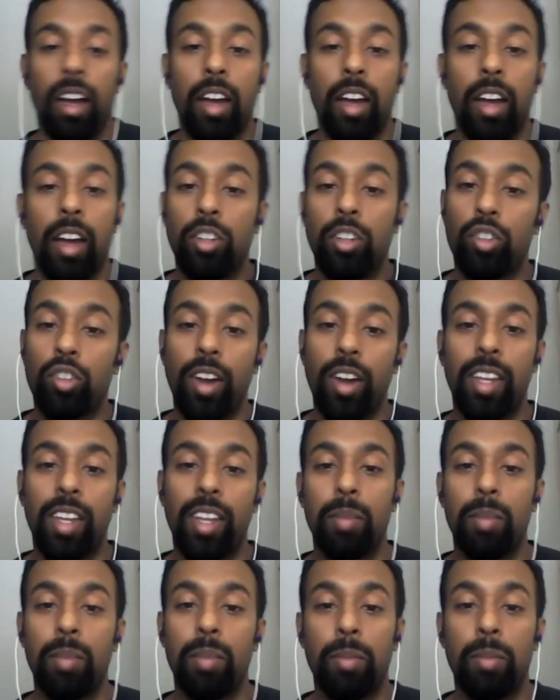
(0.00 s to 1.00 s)
Just try to
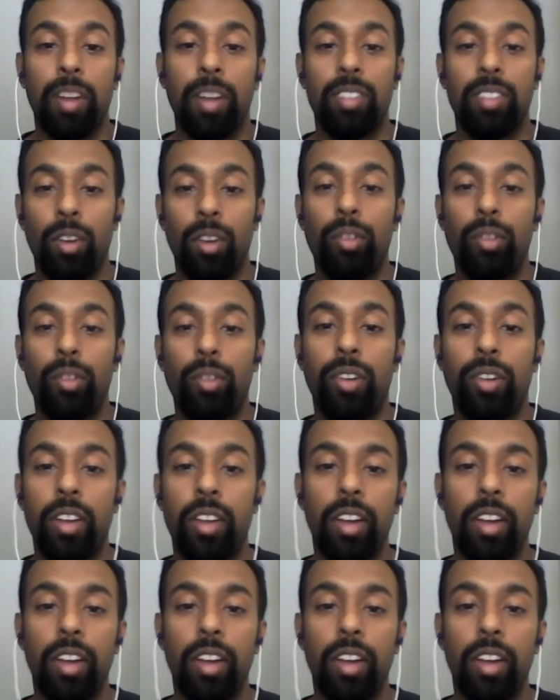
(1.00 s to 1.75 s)
keep to myself.